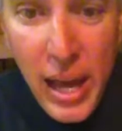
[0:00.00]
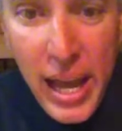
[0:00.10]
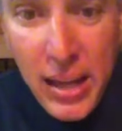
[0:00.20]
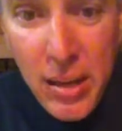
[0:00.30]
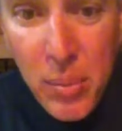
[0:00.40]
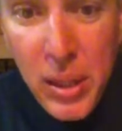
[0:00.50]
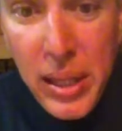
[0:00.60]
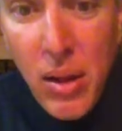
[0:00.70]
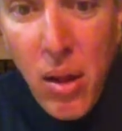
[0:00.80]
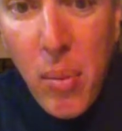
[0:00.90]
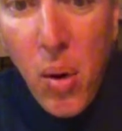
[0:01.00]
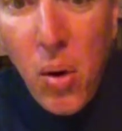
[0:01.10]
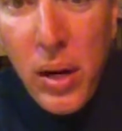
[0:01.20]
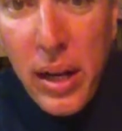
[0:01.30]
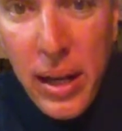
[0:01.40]
I had it completely all
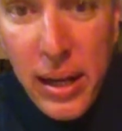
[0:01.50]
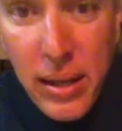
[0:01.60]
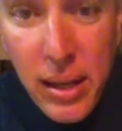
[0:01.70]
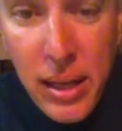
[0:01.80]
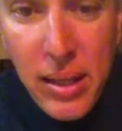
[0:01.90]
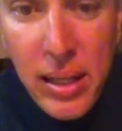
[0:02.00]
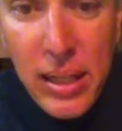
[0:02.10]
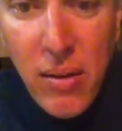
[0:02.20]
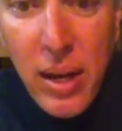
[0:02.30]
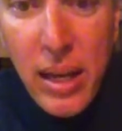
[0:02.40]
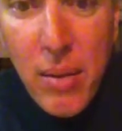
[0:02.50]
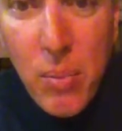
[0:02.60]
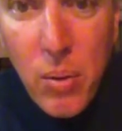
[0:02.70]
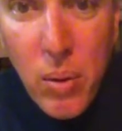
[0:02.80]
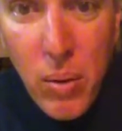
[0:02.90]
apart and I cleaned everything up
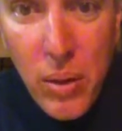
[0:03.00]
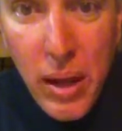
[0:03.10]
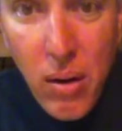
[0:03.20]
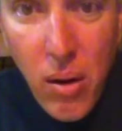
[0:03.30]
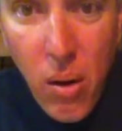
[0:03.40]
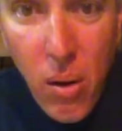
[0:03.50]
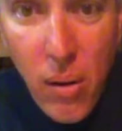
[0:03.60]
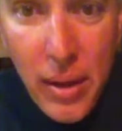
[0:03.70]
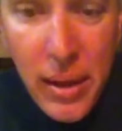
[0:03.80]
real well with alcohol,